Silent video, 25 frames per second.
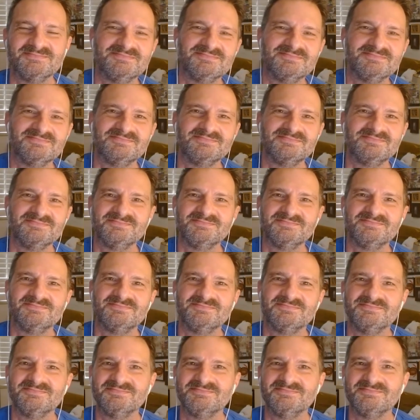
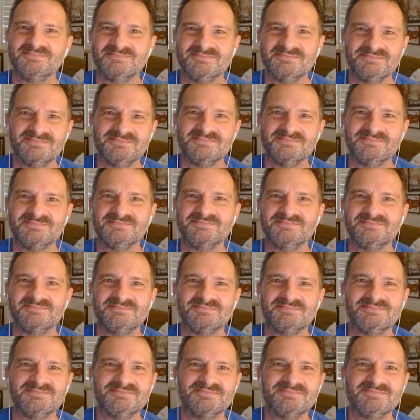
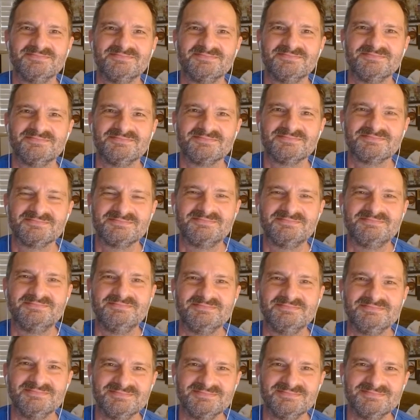
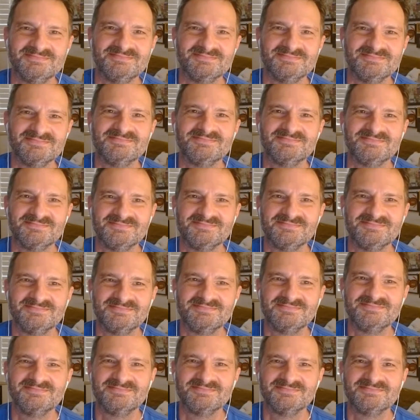
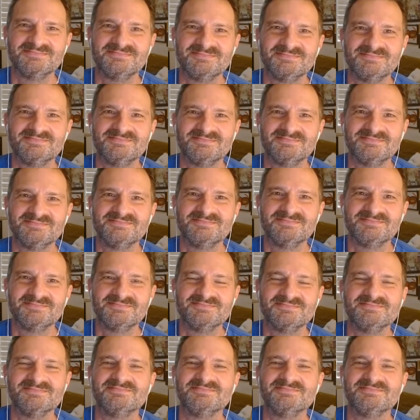No words are spoken by the person on screen.